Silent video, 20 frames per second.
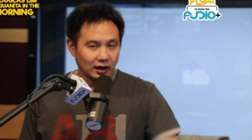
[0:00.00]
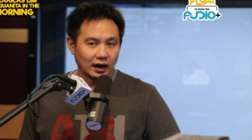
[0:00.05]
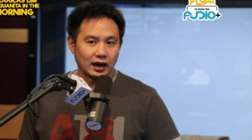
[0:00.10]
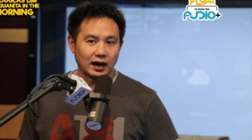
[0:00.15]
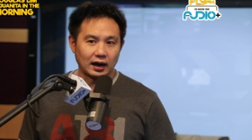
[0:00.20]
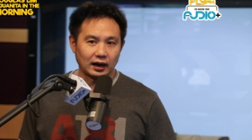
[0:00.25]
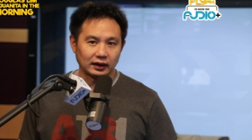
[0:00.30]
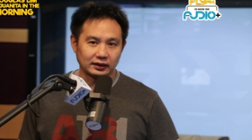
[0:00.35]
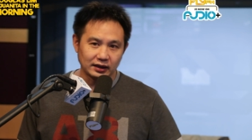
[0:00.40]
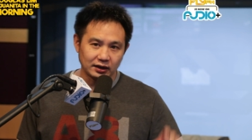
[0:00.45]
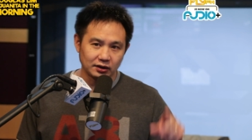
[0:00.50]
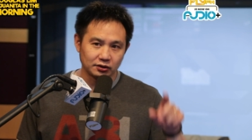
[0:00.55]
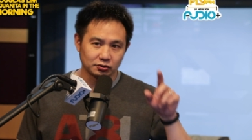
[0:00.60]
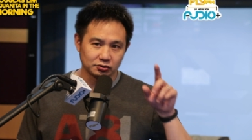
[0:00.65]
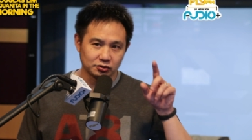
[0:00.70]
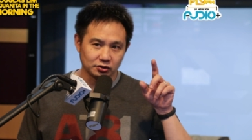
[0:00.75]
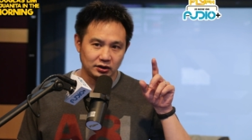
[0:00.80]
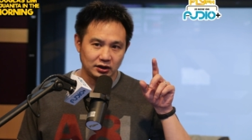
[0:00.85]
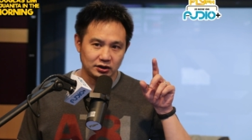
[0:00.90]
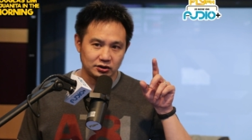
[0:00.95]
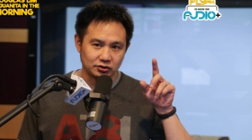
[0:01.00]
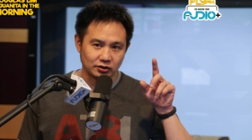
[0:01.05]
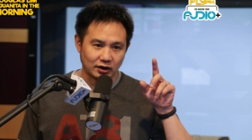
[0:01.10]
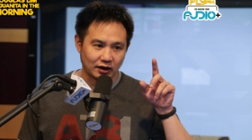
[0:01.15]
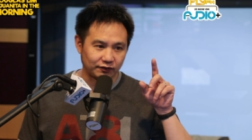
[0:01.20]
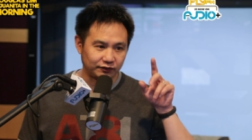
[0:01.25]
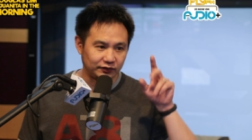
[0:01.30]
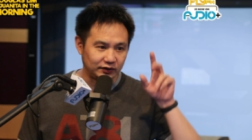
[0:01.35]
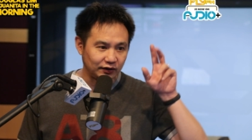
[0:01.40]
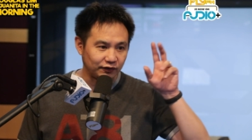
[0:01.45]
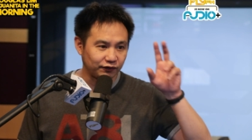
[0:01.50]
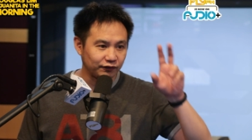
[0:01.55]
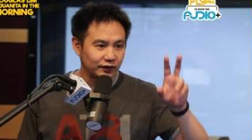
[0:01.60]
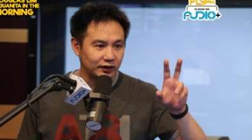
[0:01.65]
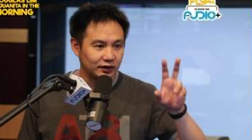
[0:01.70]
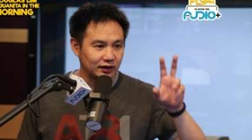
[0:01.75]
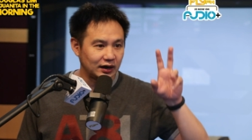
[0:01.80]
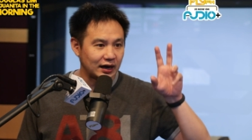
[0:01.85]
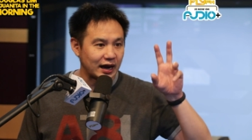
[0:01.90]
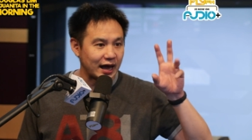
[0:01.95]
Uh, I think it also needs to have
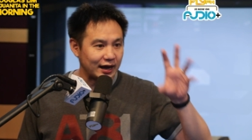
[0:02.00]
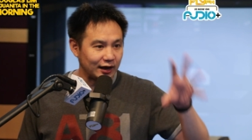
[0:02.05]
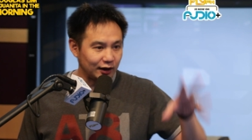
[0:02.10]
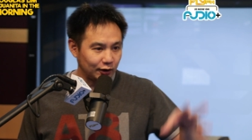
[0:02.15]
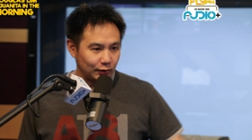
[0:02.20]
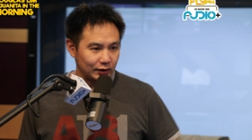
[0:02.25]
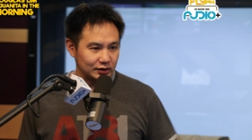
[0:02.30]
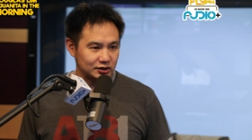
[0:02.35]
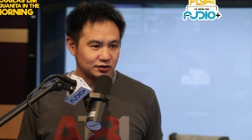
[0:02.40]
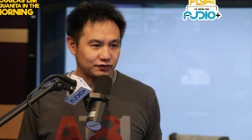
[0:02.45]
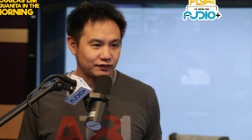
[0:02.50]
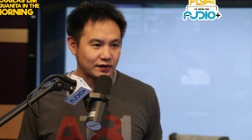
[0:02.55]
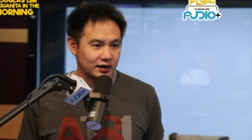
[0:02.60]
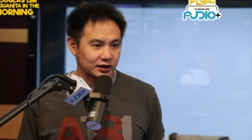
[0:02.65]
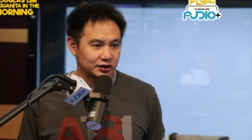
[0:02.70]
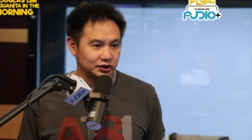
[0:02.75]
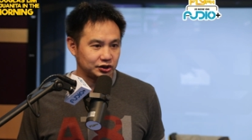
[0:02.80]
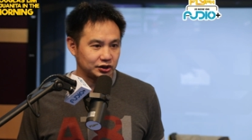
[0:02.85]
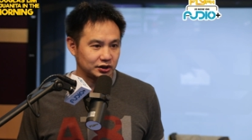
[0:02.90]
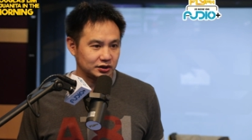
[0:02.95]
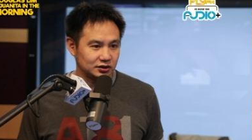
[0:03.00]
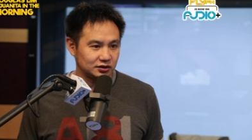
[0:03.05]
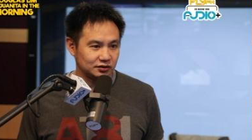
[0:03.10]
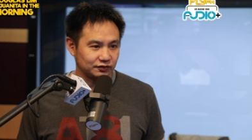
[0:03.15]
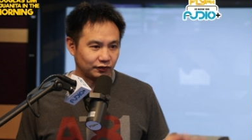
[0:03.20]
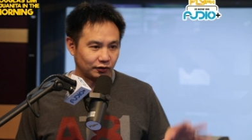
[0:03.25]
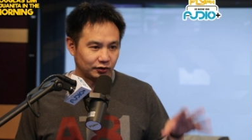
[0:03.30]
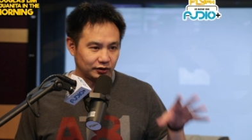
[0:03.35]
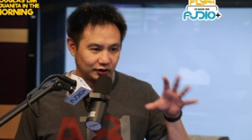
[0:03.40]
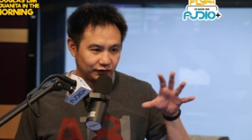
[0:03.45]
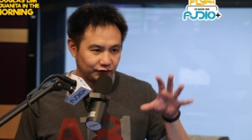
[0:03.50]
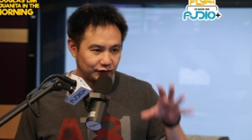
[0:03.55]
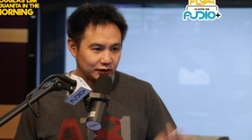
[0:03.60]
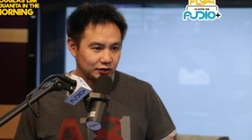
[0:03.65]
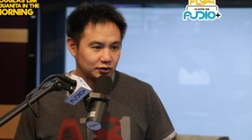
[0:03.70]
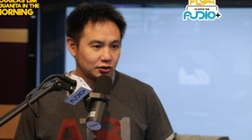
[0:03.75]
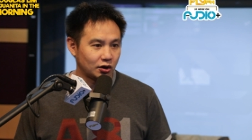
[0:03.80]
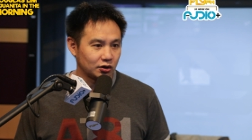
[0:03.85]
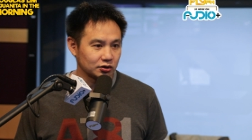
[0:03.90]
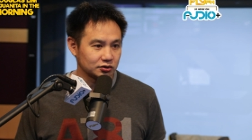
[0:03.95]
different language functions for
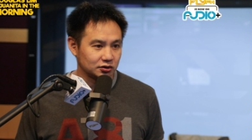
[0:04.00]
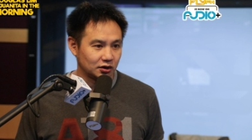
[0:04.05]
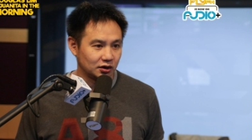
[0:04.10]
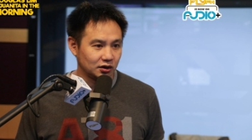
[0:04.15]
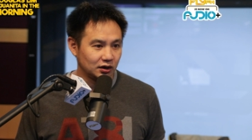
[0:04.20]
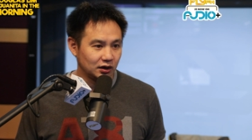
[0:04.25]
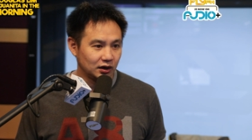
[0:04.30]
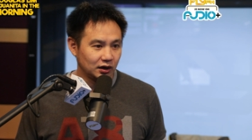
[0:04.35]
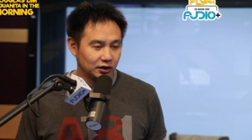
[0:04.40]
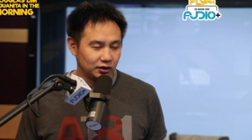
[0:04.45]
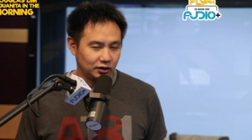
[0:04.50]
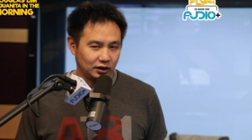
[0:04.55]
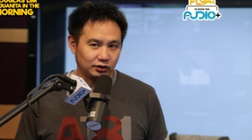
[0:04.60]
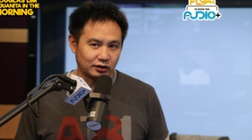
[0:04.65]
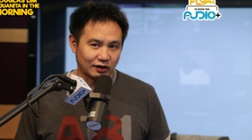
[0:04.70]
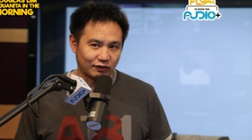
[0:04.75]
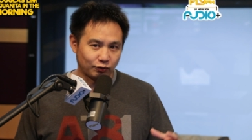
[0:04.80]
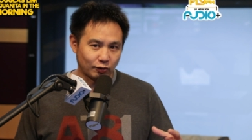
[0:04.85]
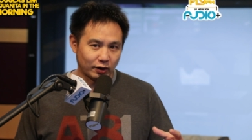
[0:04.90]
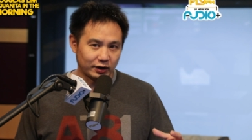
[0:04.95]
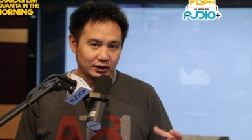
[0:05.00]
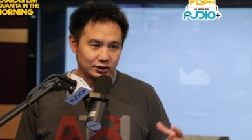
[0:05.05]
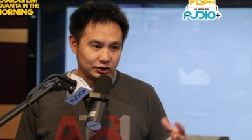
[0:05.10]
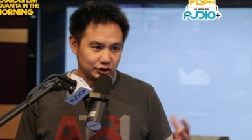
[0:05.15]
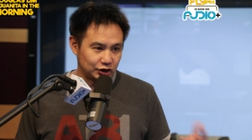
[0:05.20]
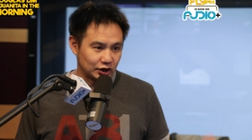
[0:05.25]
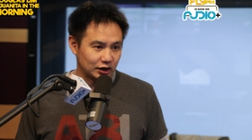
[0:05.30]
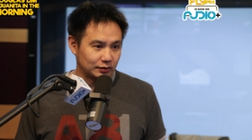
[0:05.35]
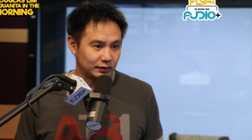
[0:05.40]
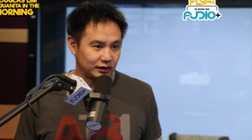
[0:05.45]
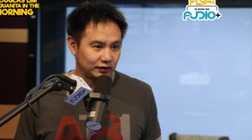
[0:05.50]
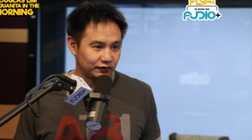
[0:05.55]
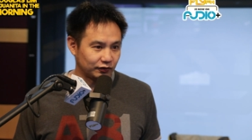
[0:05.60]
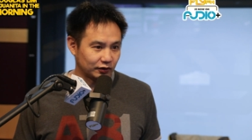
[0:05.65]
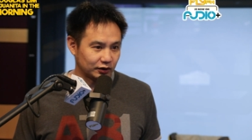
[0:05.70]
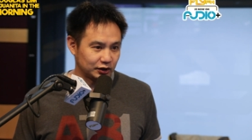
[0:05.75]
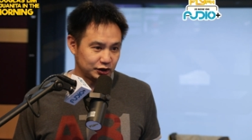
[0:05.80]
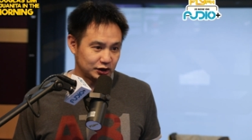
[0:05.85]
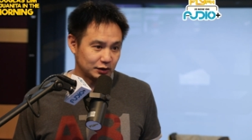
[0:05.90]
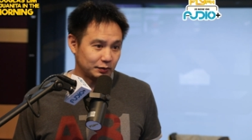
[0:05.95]
different dogs. Uh -huh. You need to have one in German
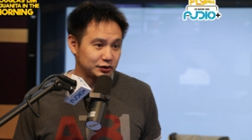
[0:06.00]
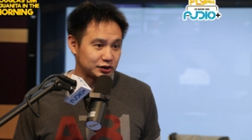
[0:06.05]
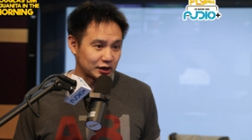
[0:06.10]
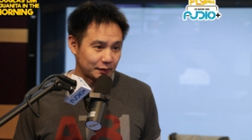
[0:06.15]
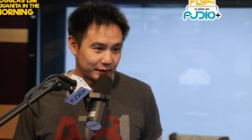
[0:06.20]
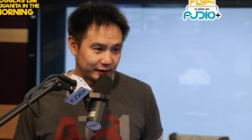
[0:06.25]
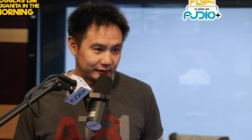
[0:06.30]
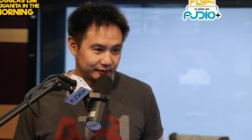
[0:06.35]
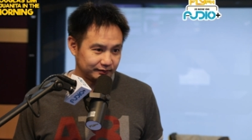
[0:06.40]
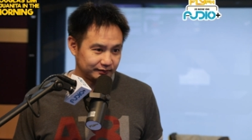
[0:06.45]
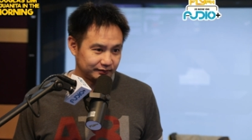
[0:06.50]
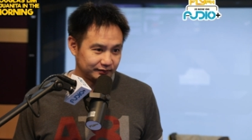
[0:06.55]
for the German Shepherd.